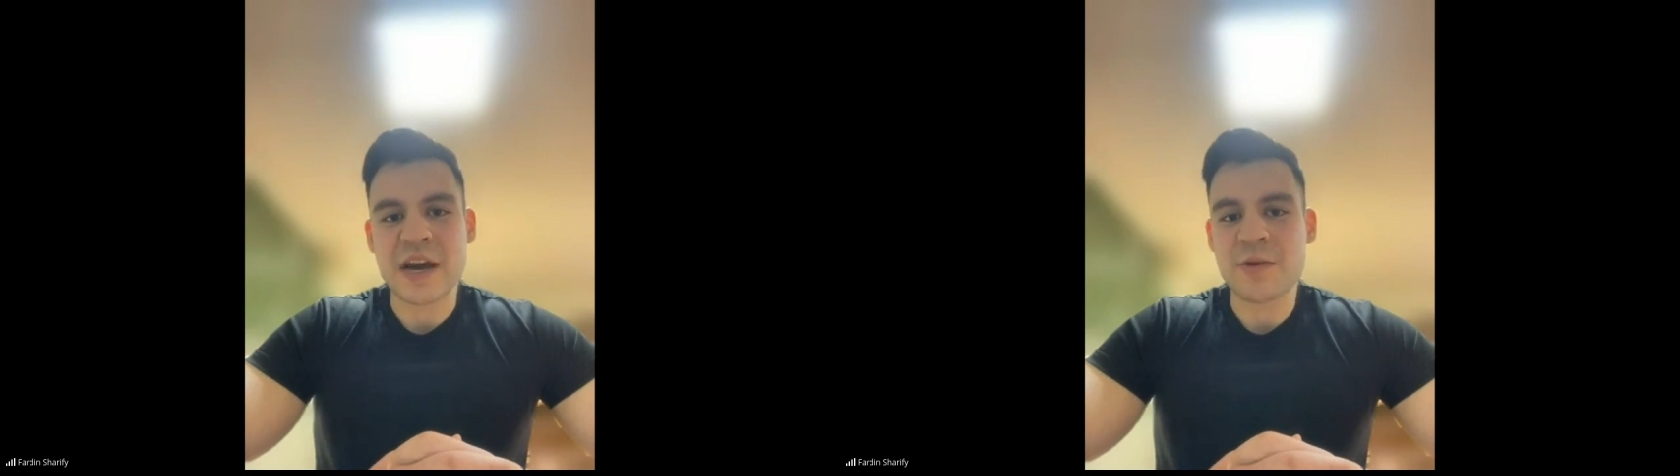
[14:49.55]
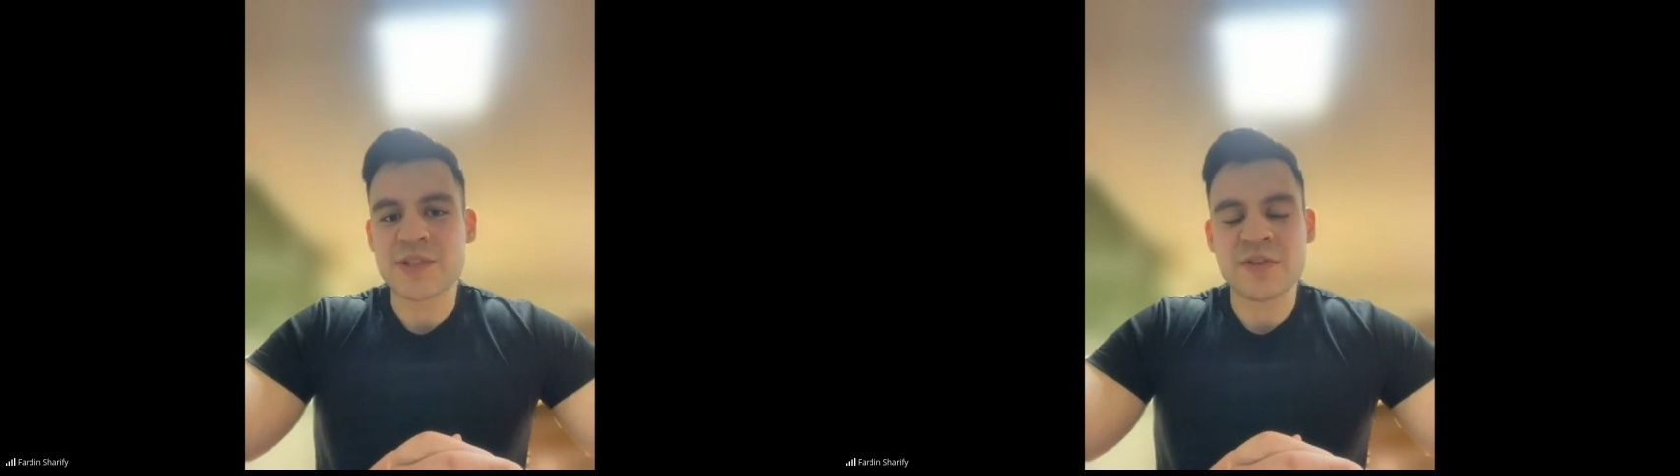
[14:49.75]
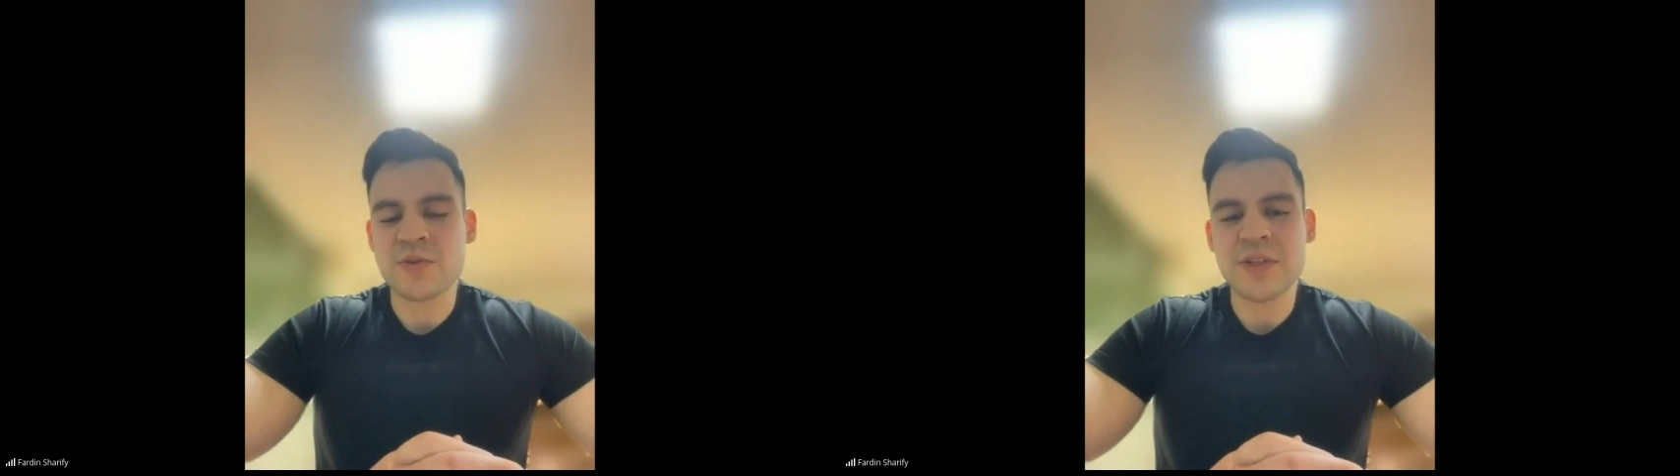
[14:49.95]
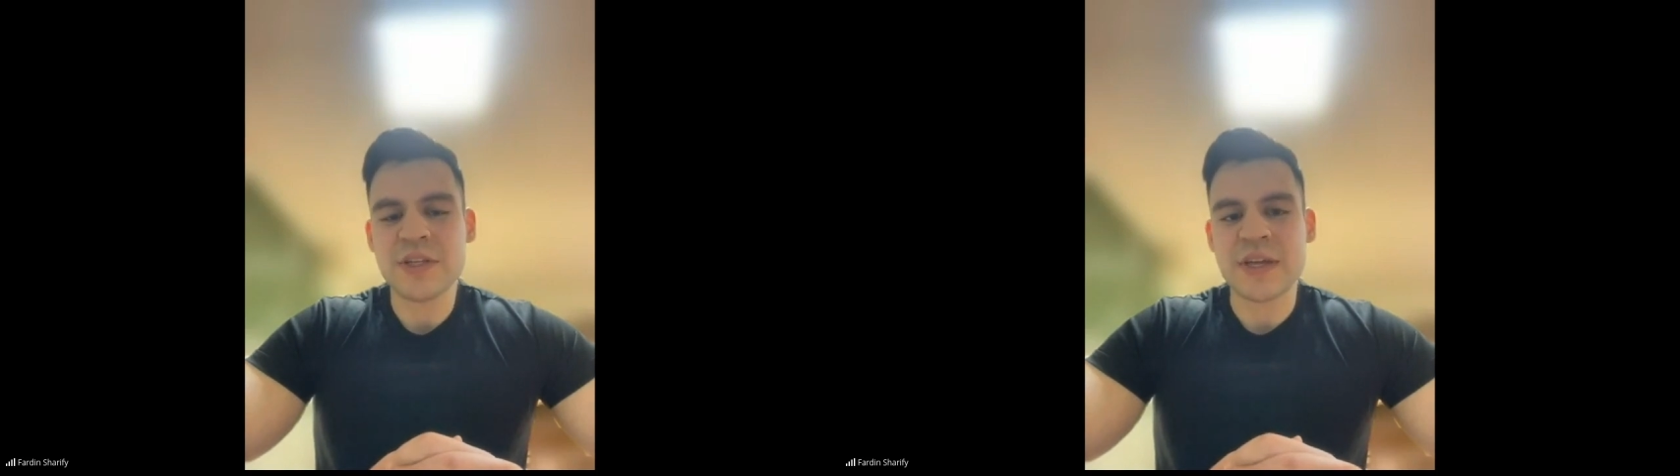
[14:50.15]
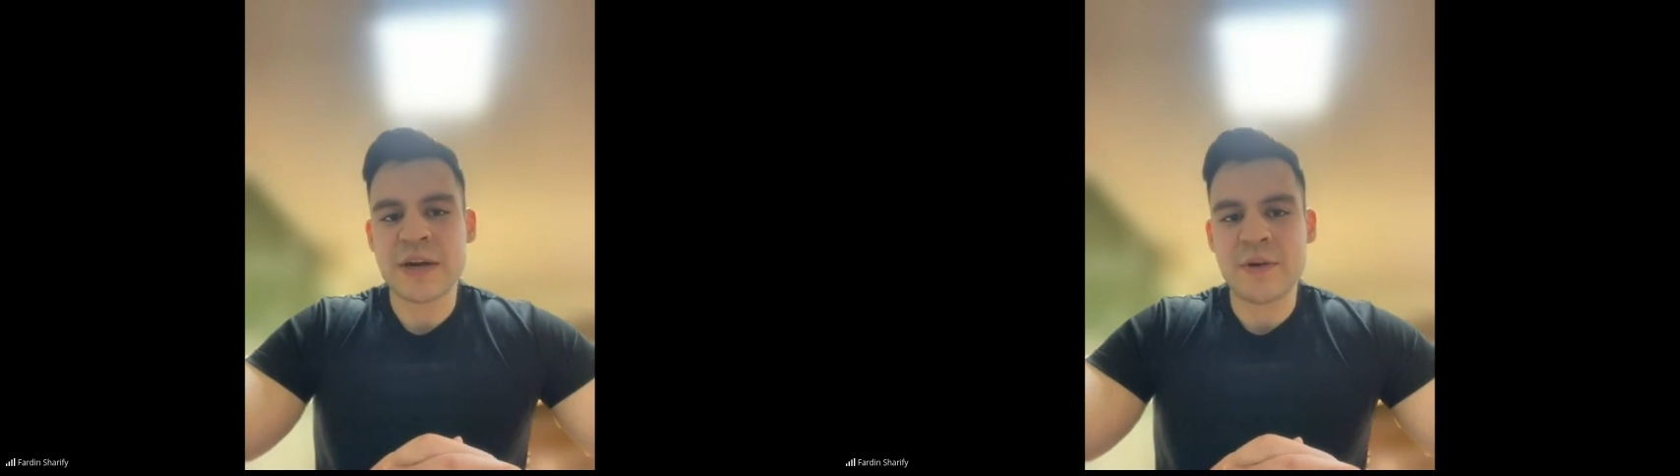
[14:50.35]
I was not only
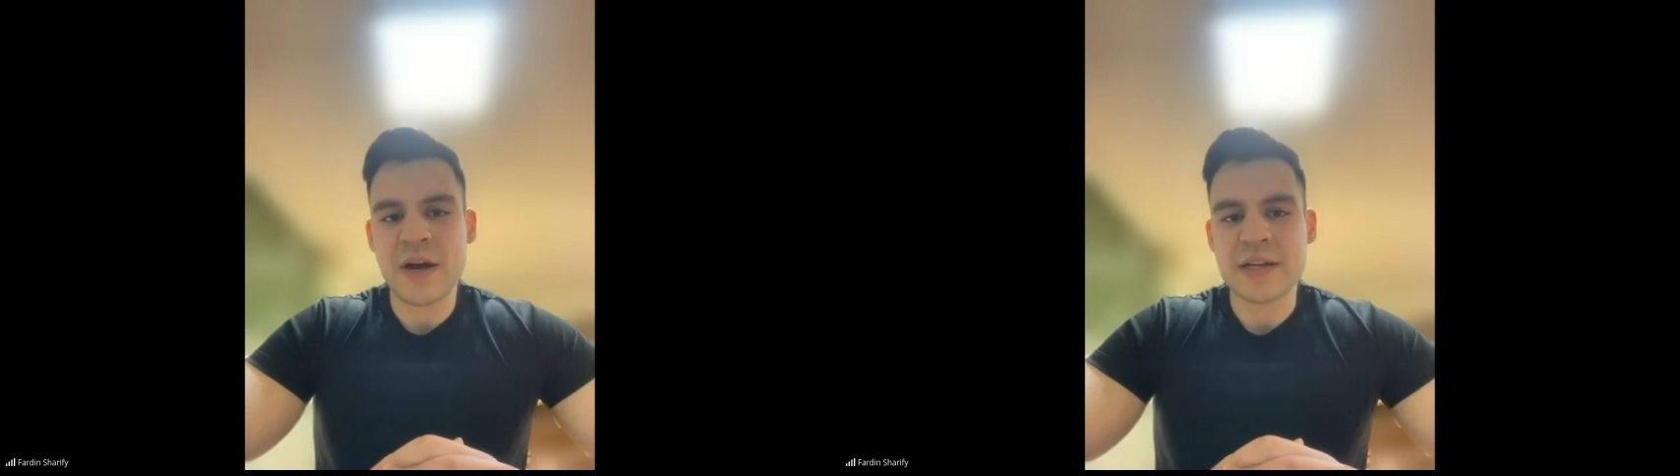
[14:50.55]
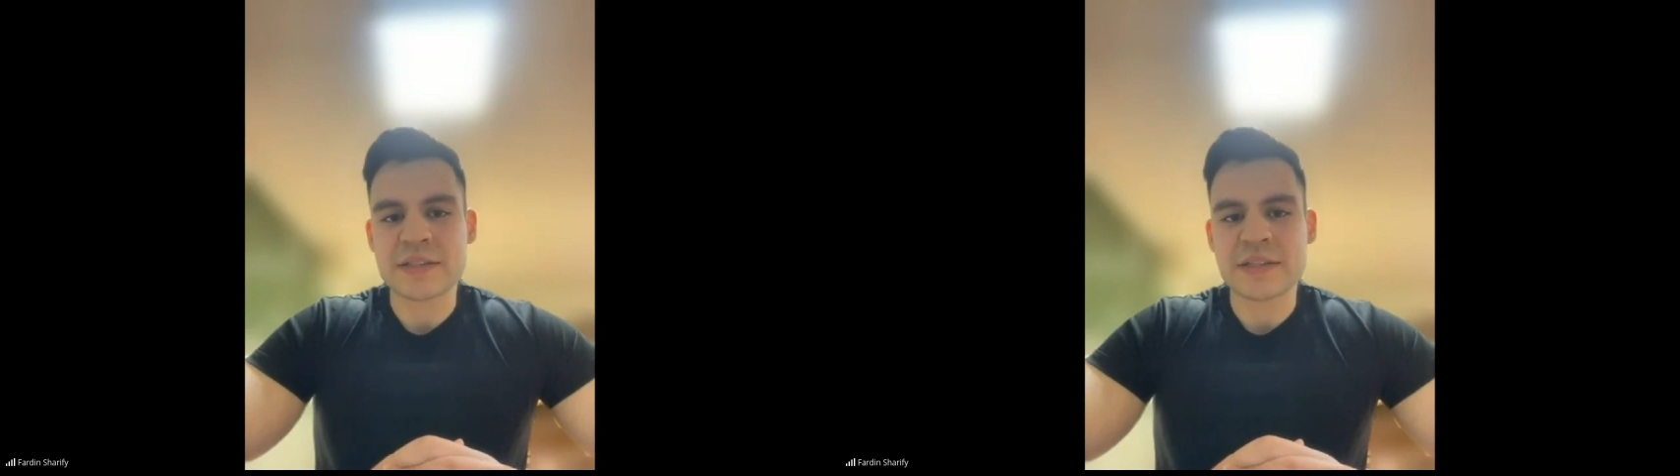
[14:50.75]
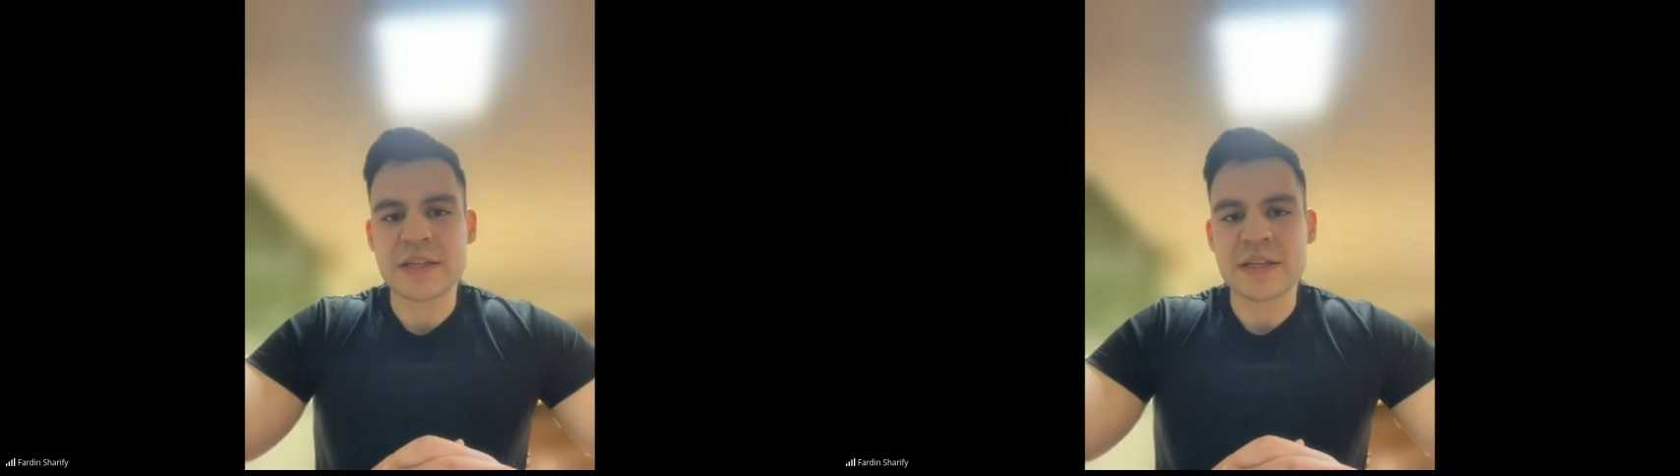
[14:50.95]
in Herat.